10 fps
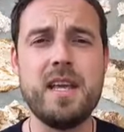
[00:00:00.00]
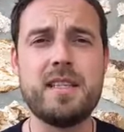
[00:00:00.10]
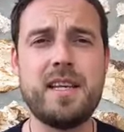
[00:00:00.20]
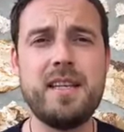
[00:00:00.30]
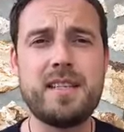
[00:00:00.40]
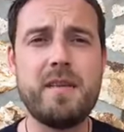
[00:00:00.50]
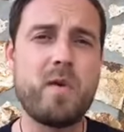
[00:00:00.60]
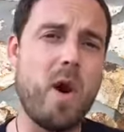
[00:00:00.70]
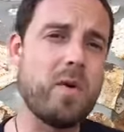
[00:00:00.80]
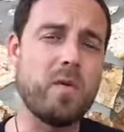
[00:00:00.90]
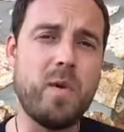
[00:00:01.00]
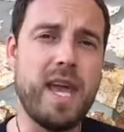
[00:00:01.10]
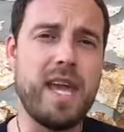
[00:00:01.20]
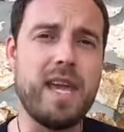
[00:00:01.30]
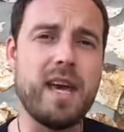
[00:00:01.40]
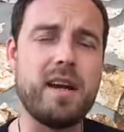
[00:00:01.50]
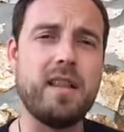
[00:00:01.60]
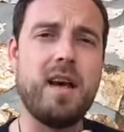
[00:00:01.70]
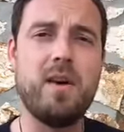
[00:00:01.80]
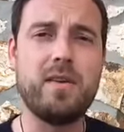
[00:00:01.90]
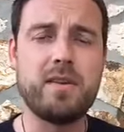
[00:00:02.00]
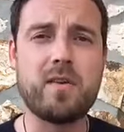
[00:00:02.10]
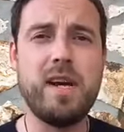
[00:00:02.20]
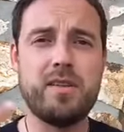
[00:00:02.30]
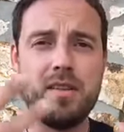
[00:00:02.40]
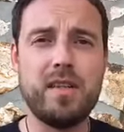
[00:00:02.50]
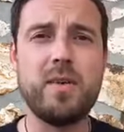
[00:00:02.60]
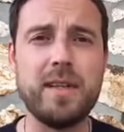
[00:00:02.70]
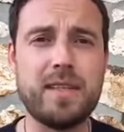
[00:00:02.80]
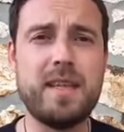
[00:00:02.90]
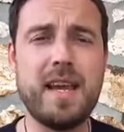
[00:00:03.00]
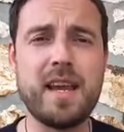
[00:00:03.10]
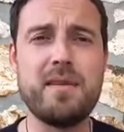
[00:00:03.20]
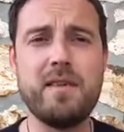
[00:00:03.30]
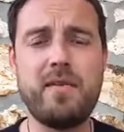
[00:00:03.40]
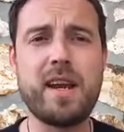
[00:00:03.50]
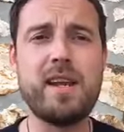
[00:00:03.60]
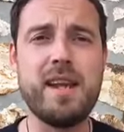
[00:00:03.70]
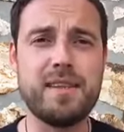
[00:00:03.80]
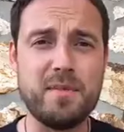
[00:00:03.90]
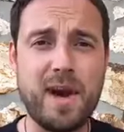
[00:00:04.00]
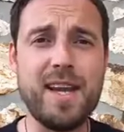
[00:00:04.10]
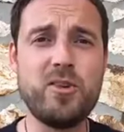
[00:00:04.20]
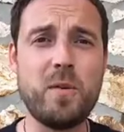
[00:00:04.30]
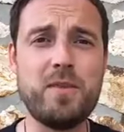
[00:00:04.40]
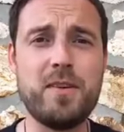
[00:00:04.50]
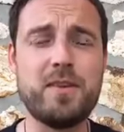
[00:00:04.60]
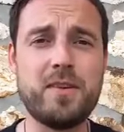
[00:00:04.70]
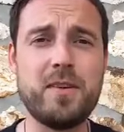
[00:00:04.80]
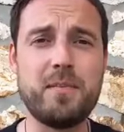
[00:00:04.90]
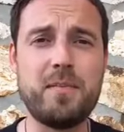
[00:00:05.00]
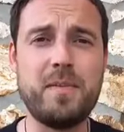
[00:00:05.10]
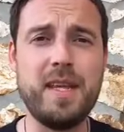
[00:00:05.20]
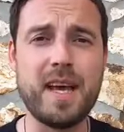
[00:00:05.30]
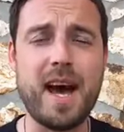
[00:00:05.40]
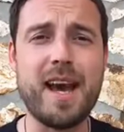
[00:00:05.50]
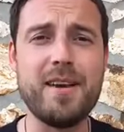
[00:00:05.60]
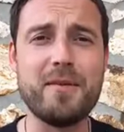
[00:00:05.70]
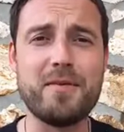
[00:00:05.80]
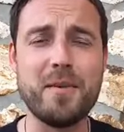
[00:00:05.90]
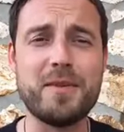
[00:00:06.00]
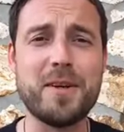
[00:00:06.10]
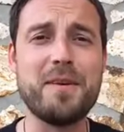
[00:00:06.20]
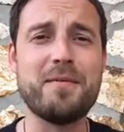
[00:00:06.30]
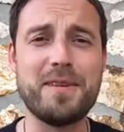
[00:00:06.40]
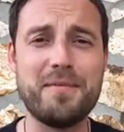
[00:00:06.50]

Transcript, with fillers: Since I've got out of the way and allowed creation to do its thing and recognize that my job is just to be the eye of the observer,